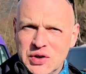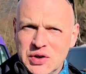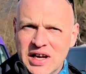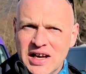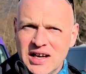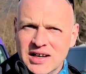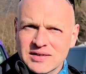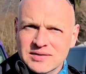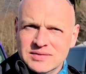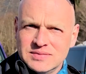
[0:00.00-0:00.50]

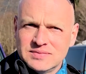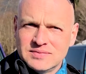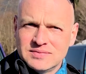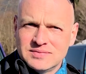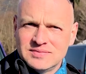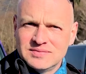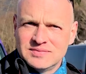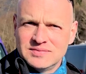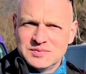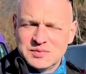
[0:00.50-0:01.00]
recording.
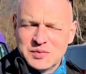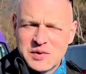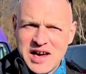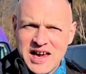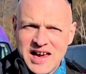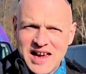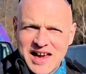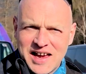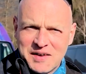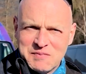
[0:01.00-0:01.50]
We're
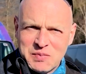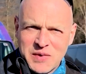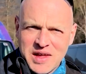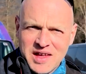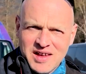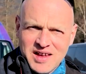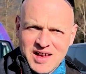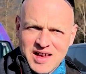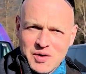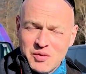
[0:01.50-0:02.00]
here.
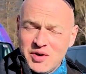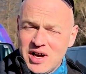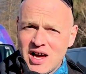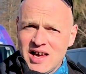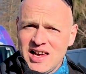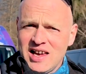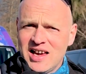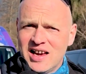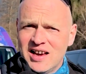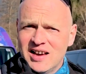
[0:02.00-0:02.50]
We are
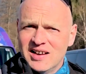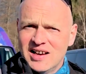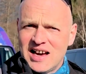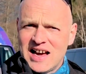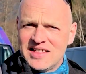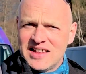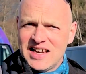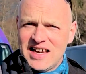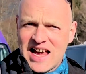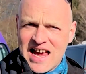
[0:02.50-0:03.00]
here
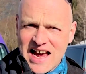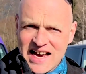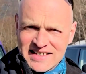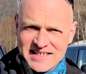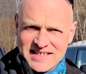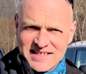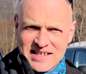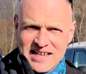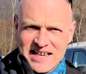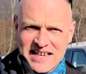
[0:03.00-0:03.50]
at the
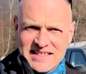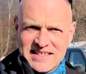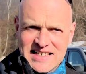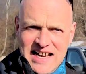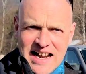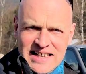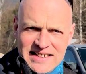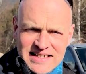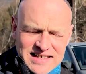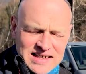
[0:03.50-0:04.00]
AirDesign
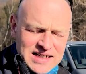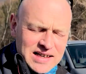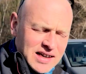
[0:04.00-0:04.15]
tent,